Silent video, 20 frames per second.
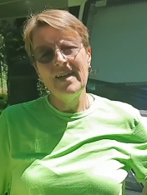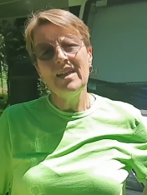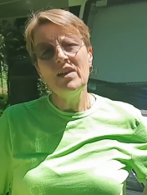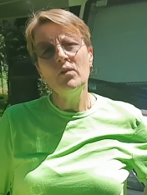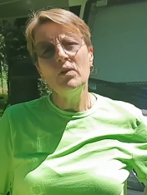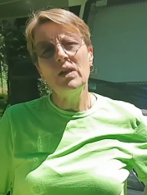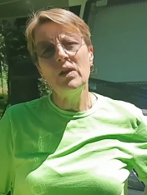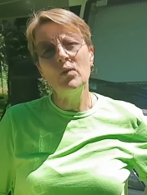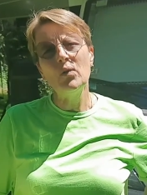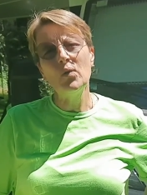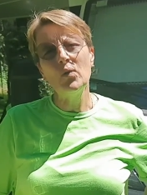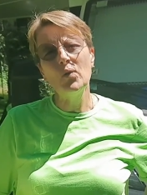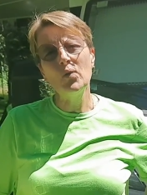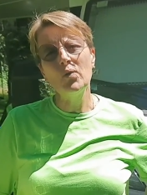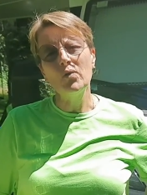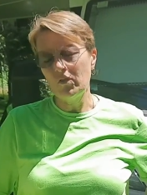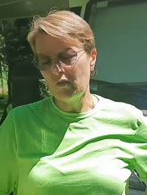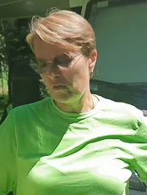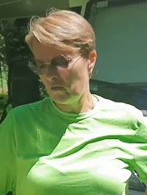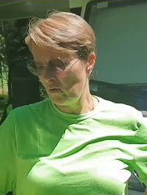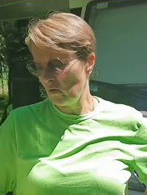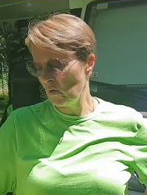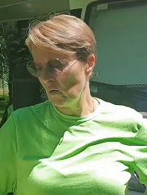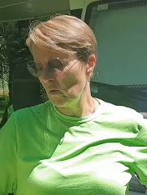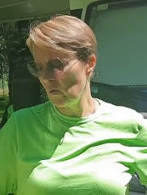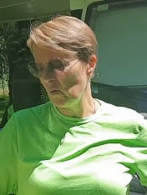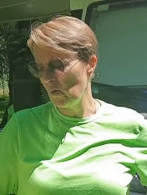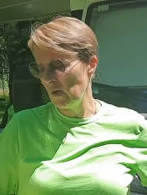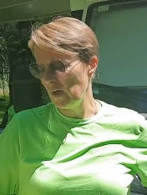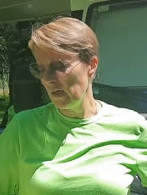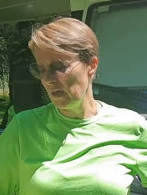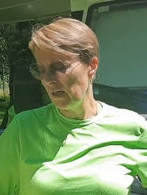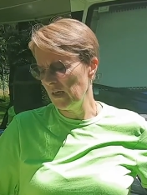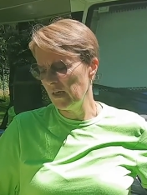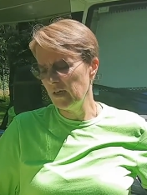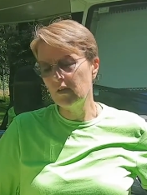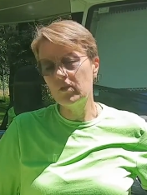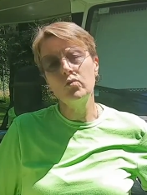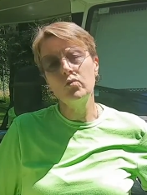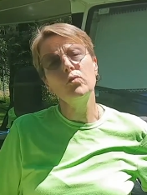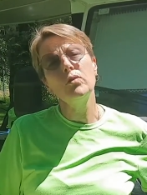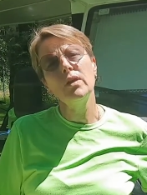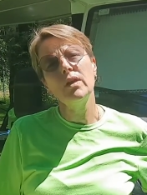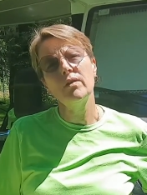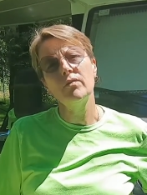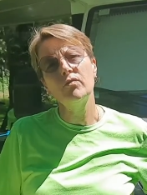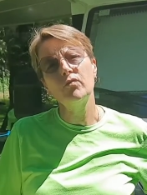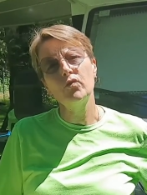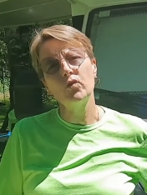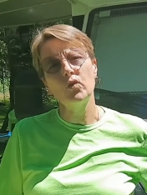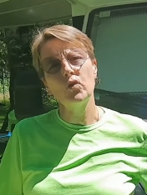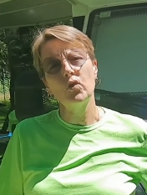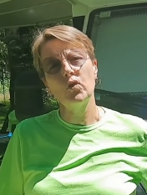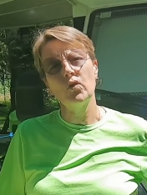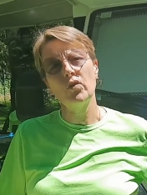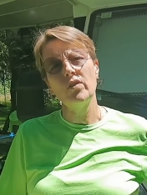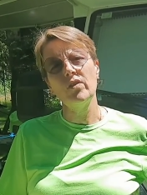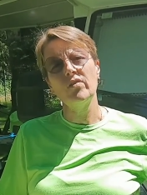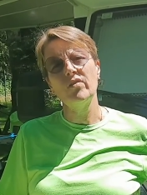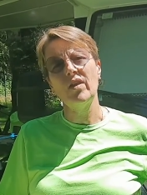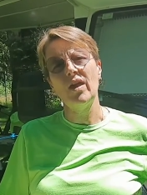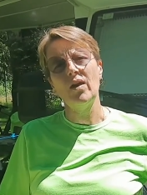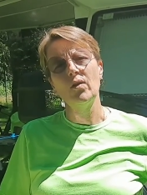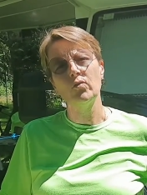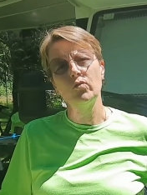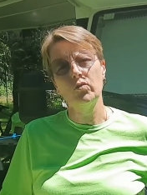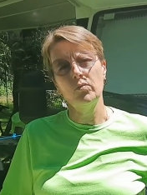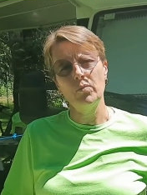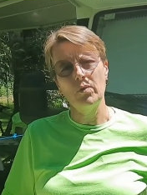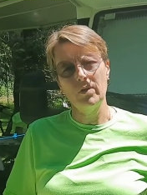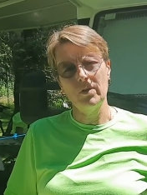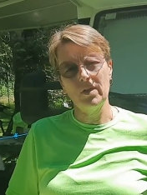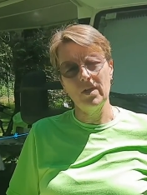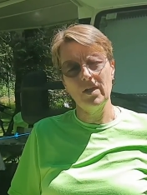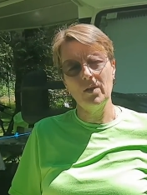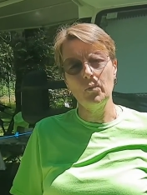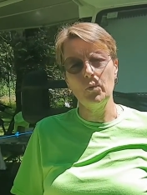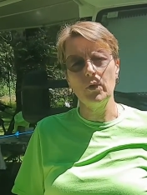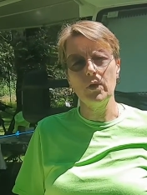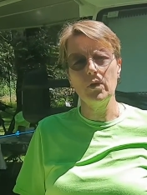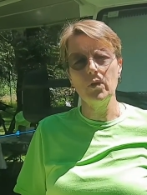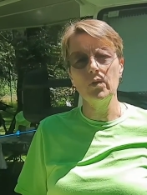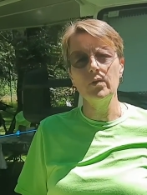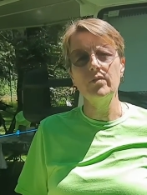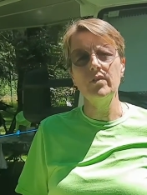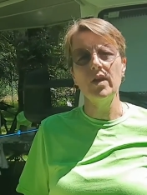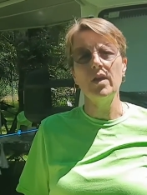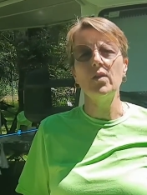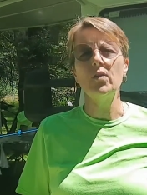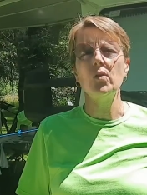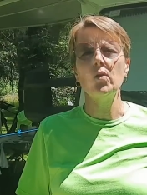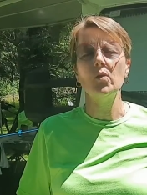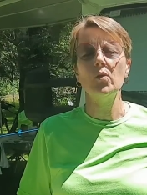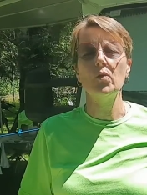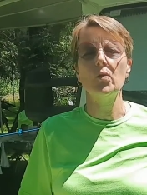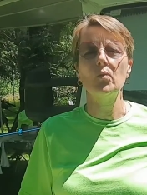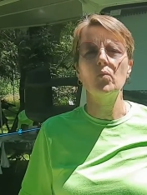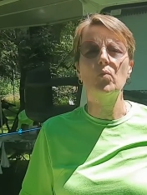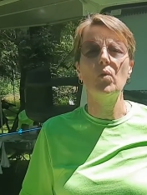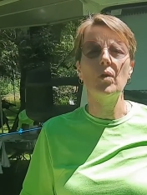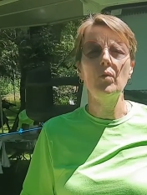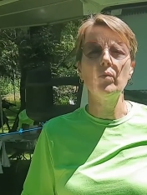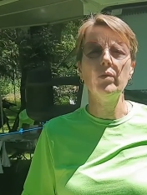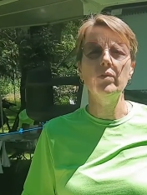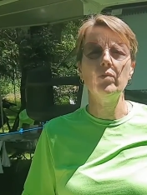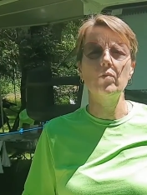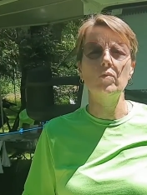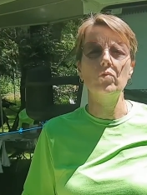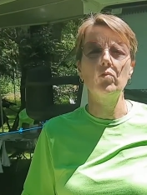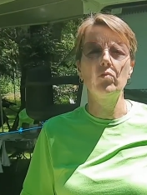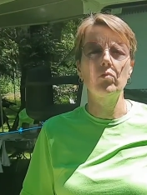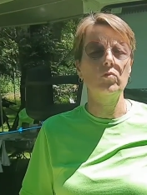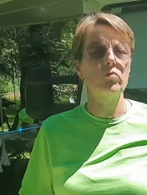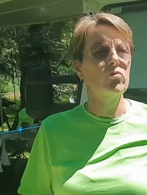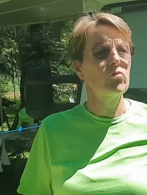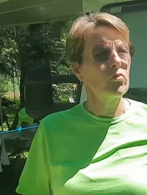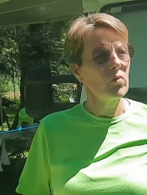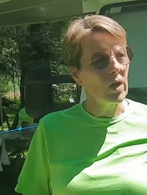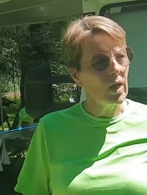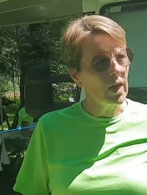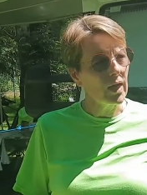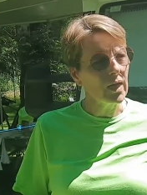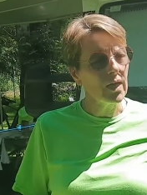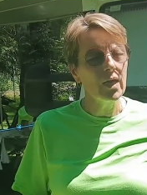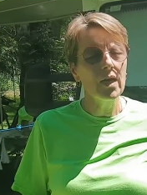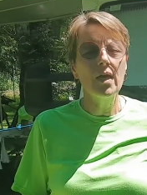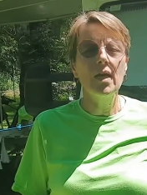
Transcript: Hello. So today for this How to Monday, we're gonna tell you what we do to try